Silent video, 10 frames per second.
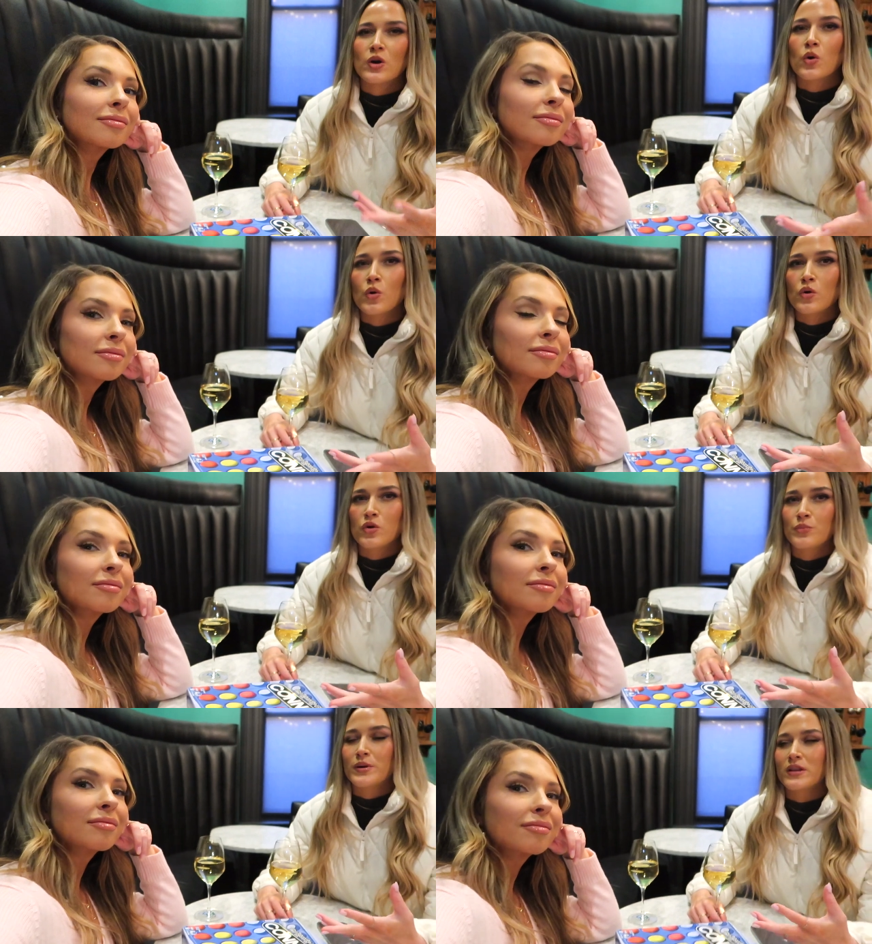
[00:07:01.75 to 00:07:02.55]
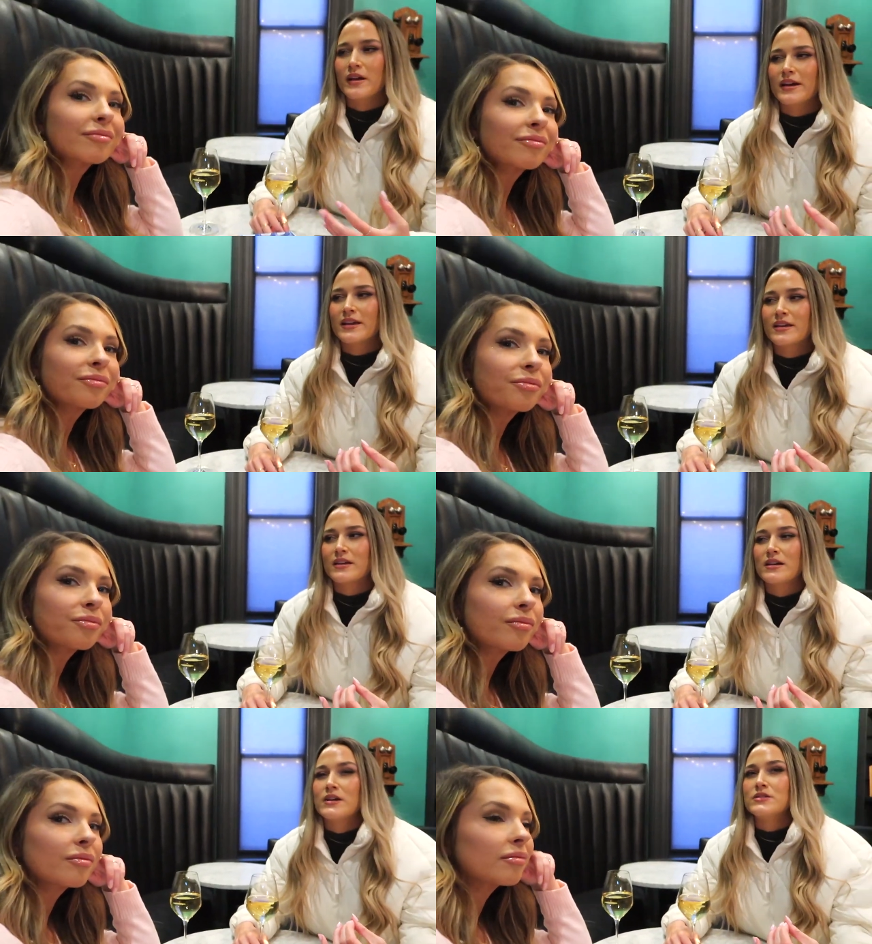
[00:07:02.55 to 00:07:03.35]
Speaker 1: old, but like
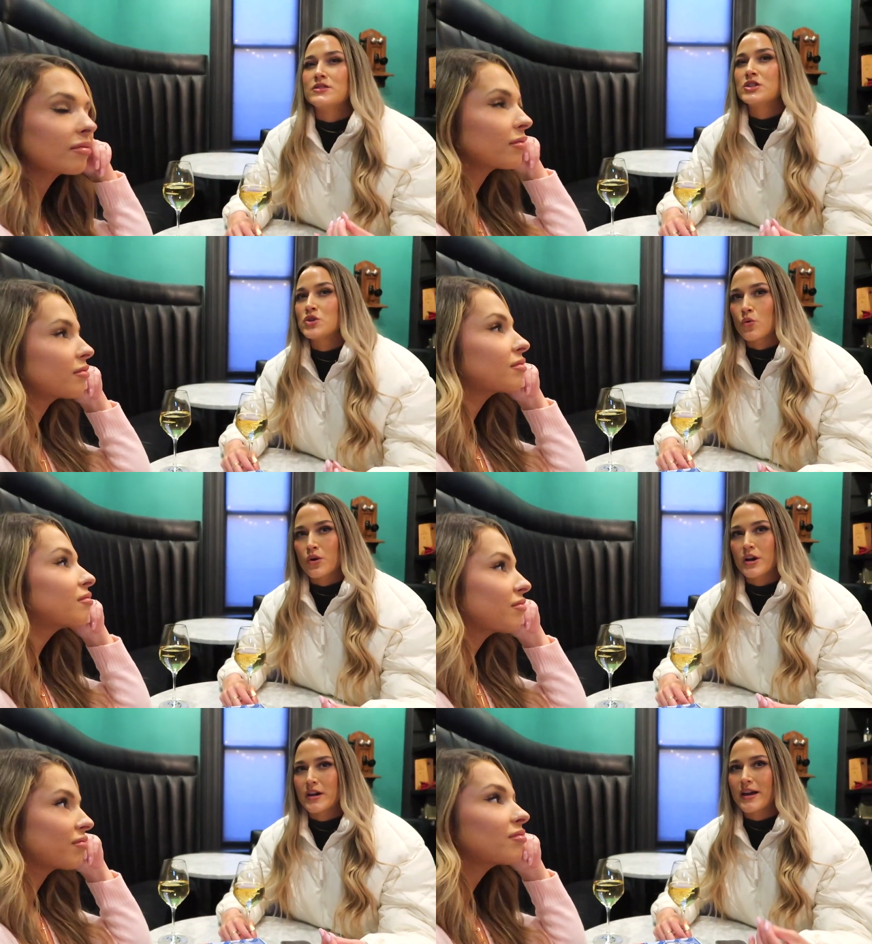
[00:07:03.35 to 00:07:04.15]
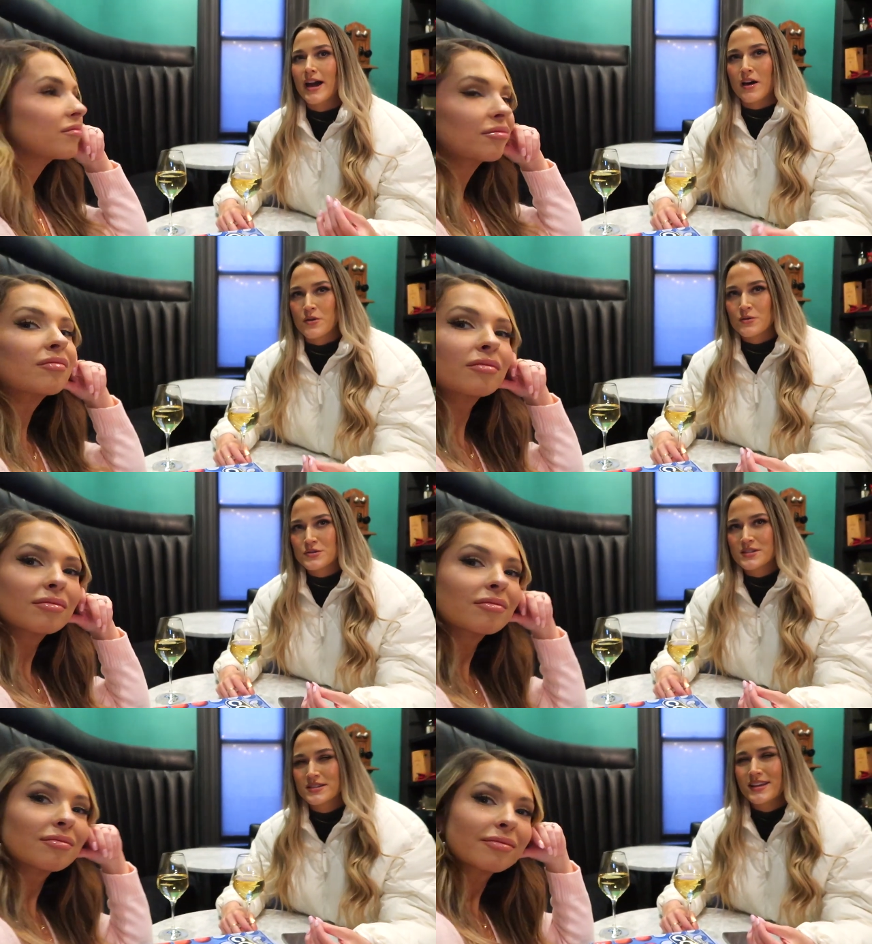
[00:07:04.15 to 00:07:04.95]
historic
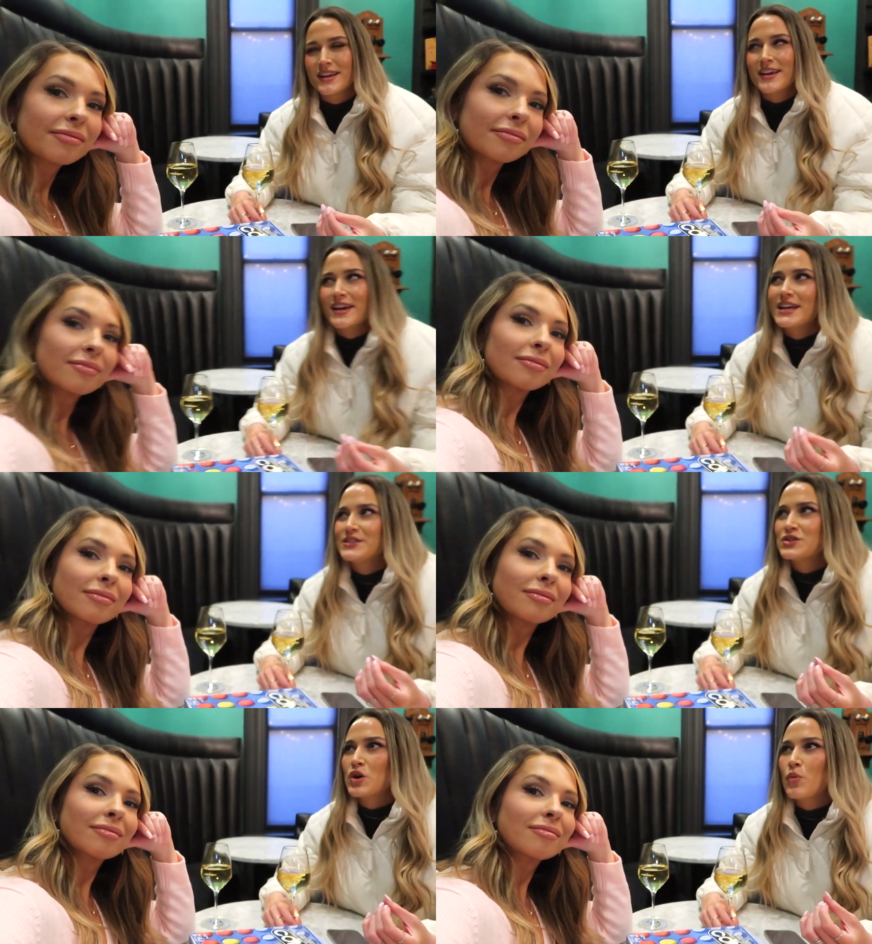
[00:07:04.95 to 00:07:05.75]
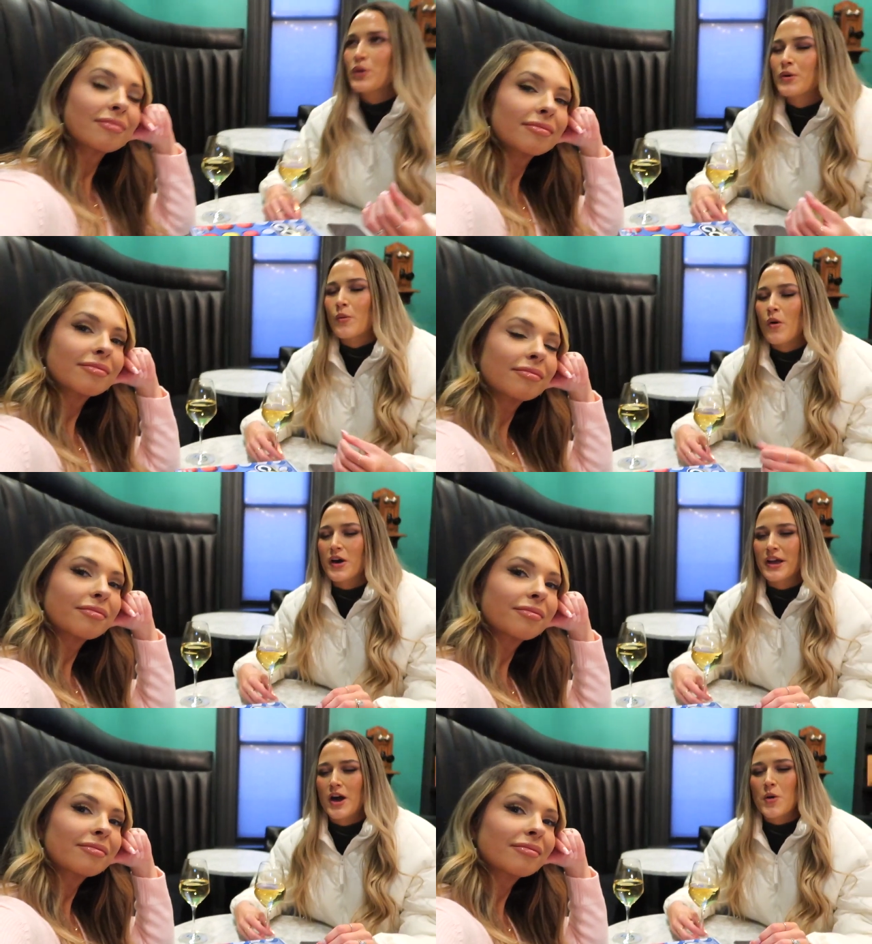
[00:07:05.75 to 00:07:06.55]
house. Mm-hmm. And so we were
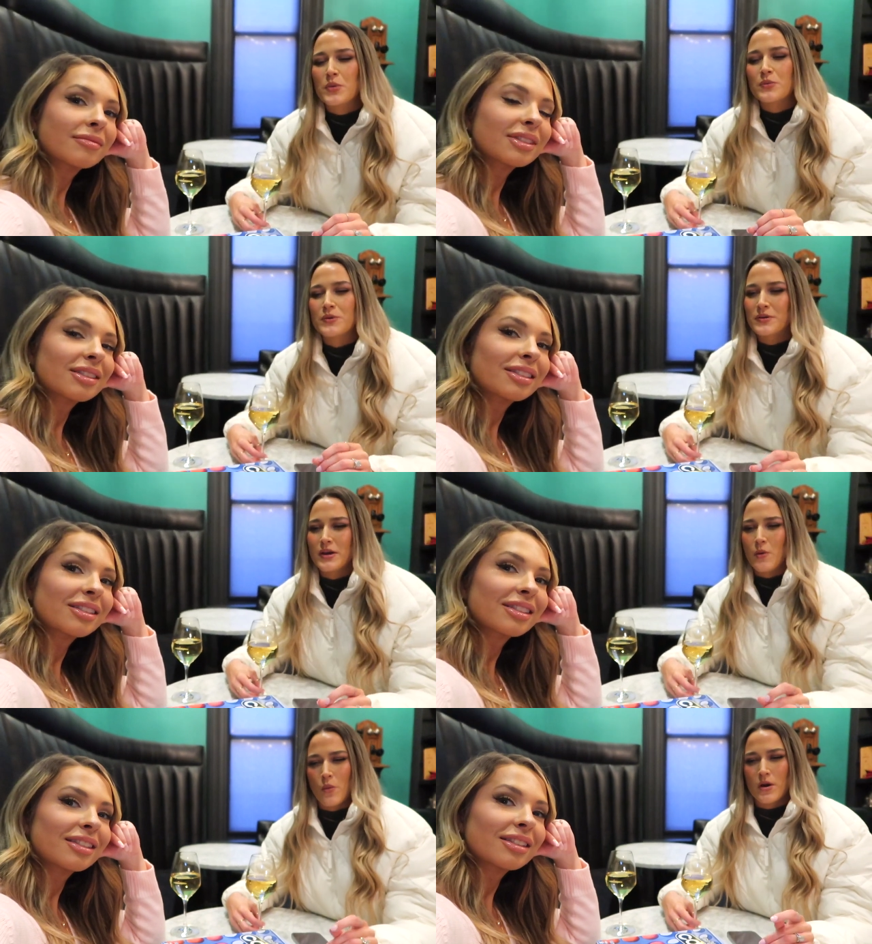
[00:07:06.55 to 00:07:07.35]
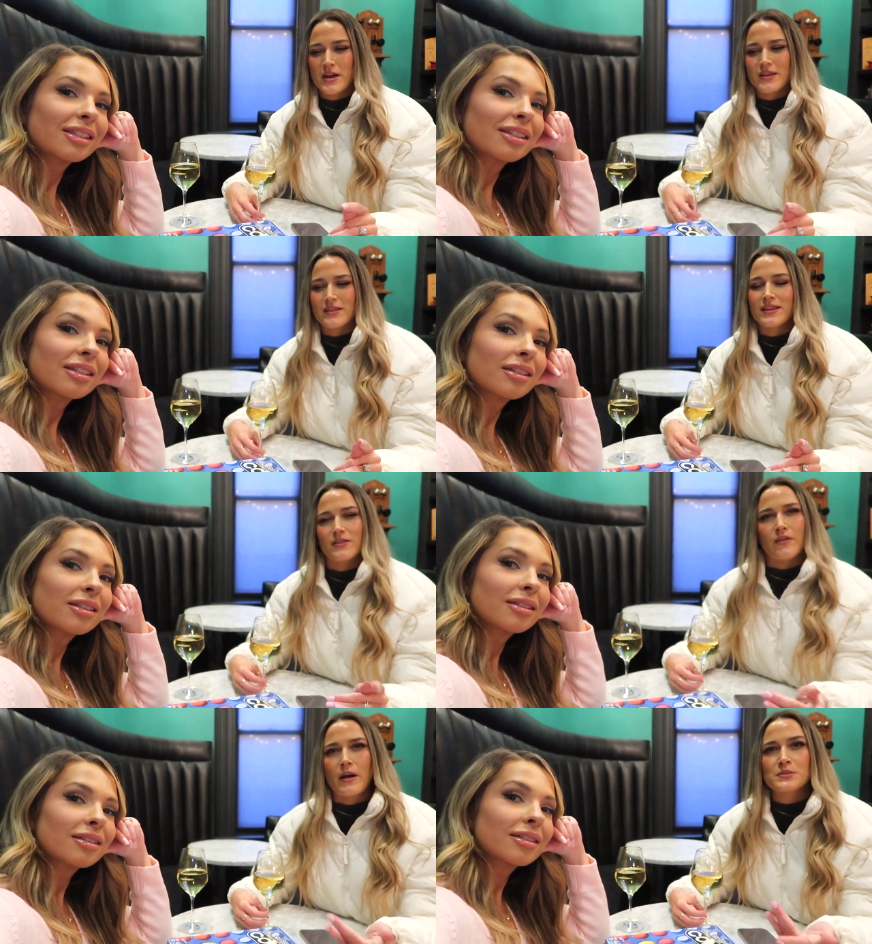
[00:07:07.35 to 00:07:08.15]
walking up and we were like, wait, like
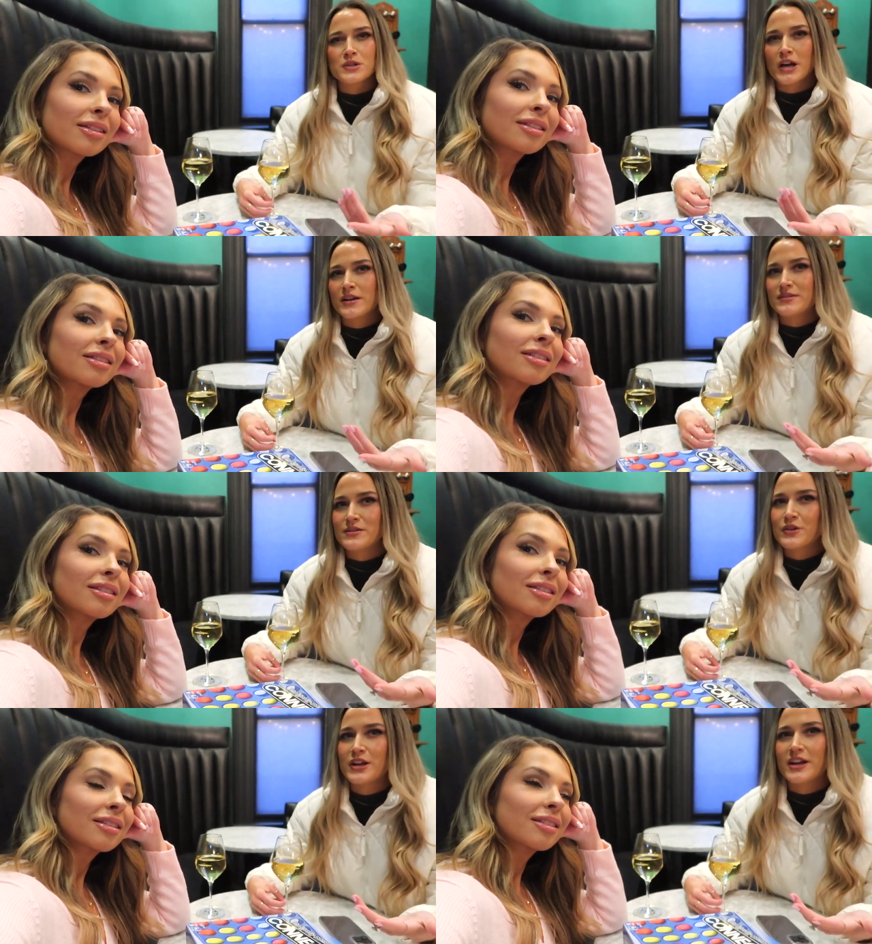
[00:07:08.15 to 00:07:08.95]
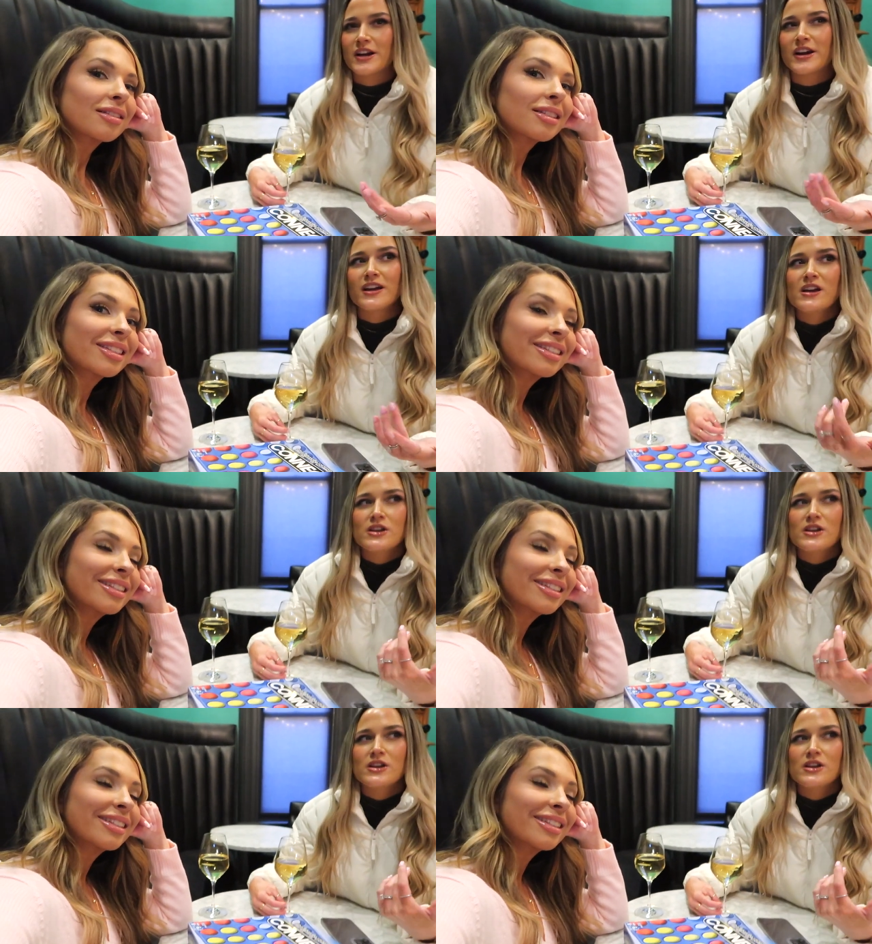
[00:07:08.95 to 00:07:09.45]
the vibes are kind of different here.